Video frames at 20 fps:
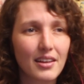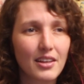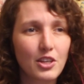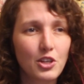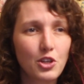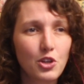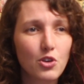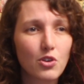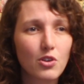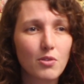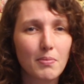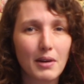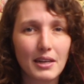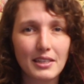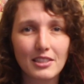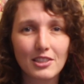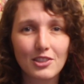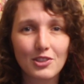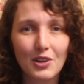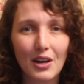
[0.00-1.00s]
Jung might
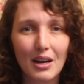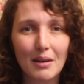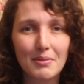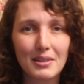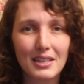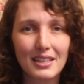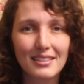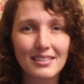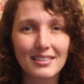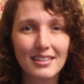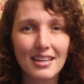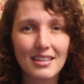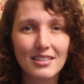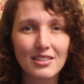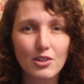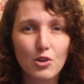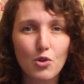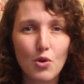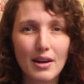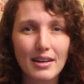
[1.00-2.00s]
describe it
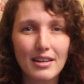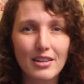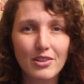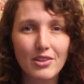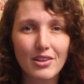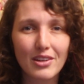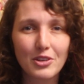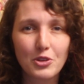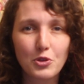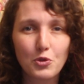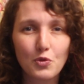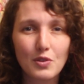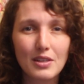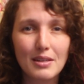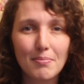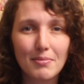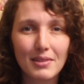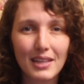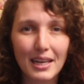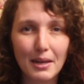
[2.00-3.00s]
as quite a
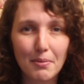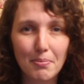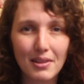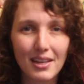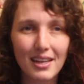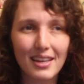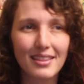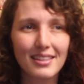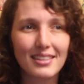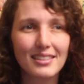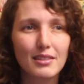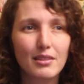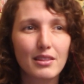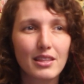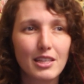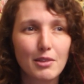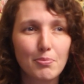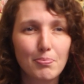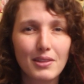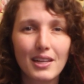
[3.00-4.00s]
dream-like play.
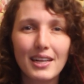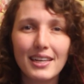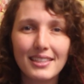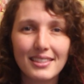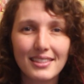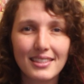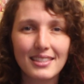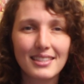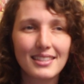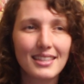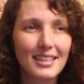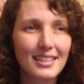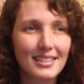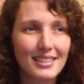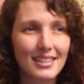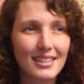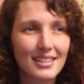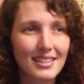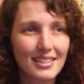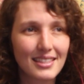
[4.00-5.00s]
These plays, these things
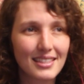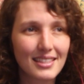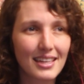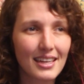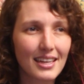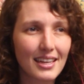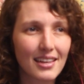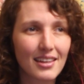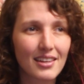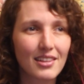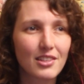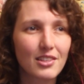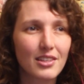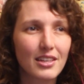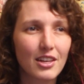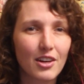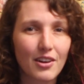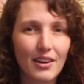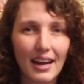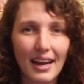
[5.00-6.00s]
that stick
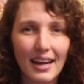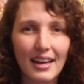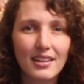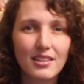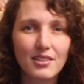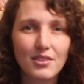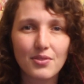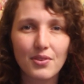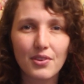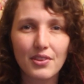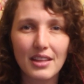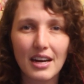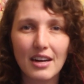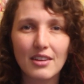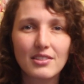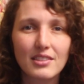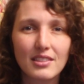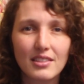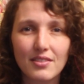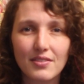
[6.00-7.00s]
in our heads for
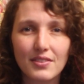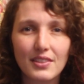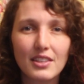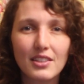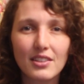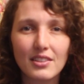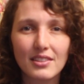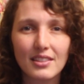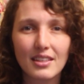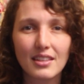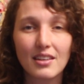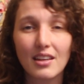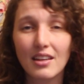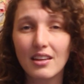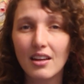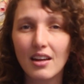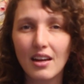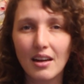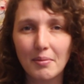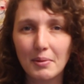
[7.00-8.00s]
thousands of years, and
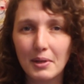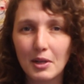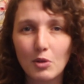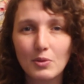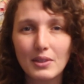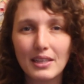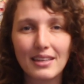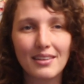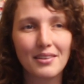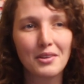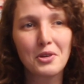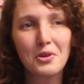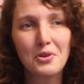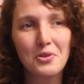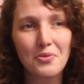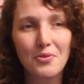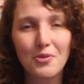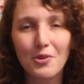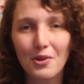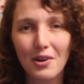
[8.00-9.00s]
I mean only
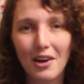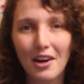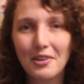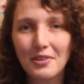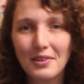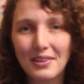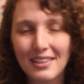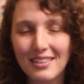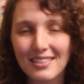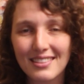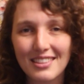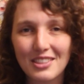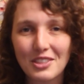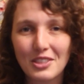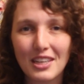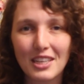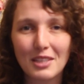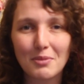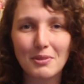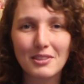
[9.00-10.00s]
400 years in
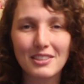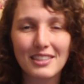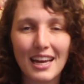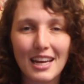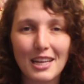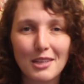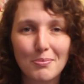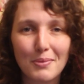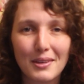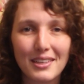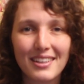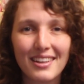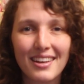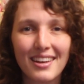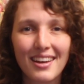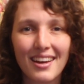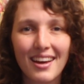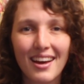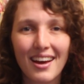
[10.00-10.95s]
Shakespeare's case, but